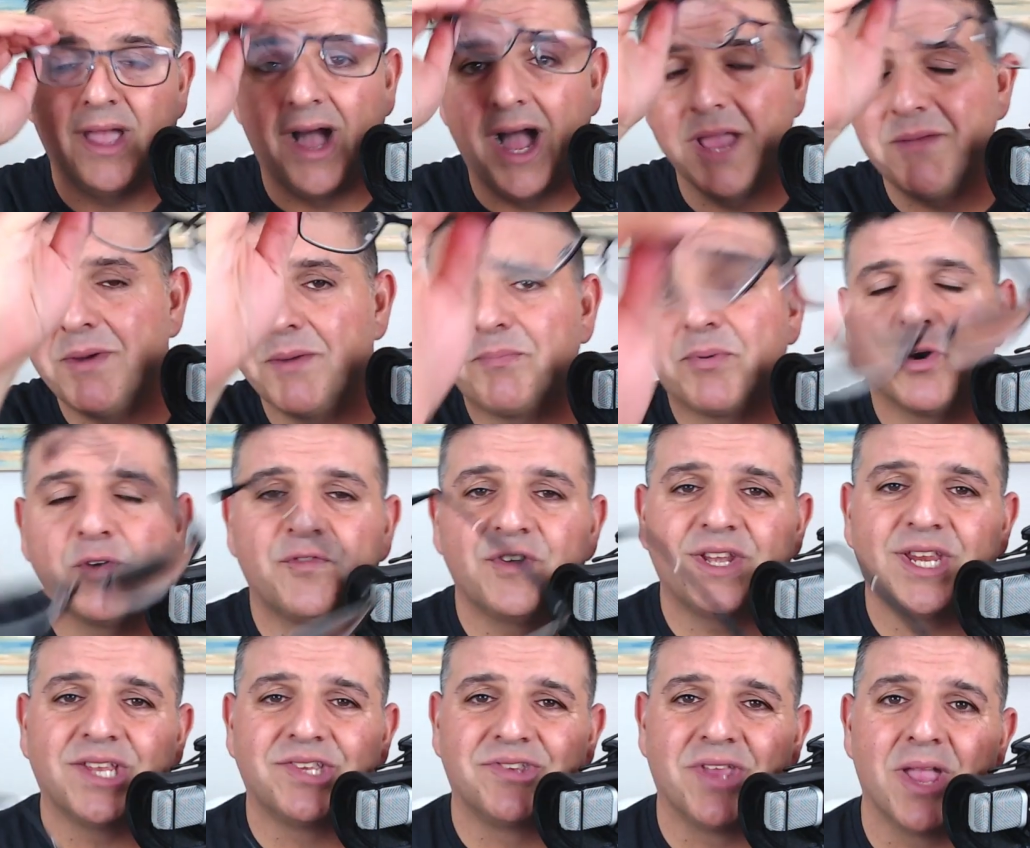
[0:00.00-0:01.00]
I'm a
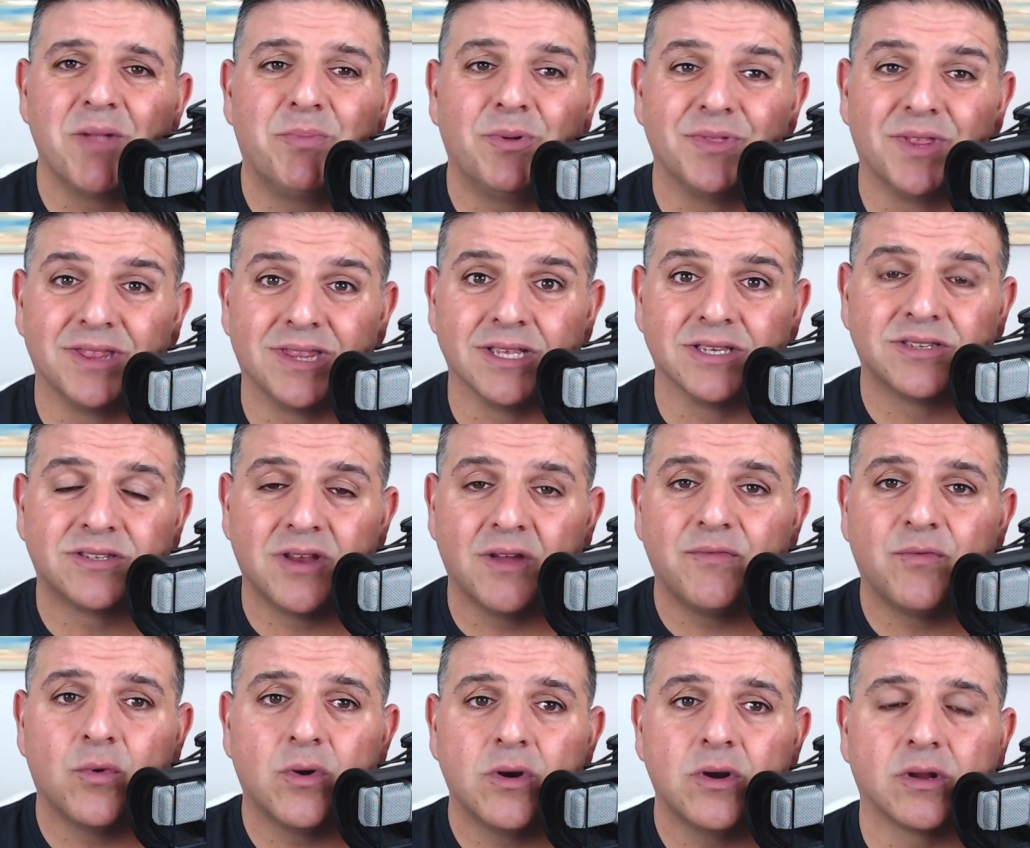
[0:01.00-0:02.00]
perfect example that this
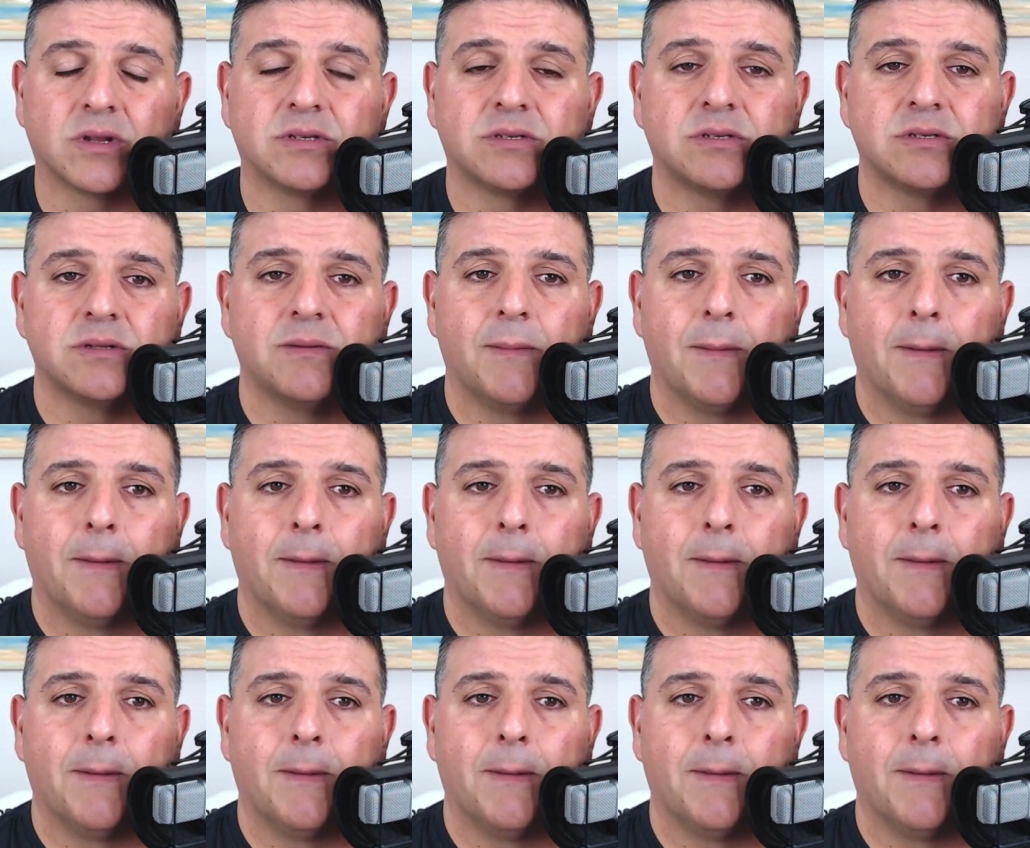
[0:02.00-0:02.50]
stuff works.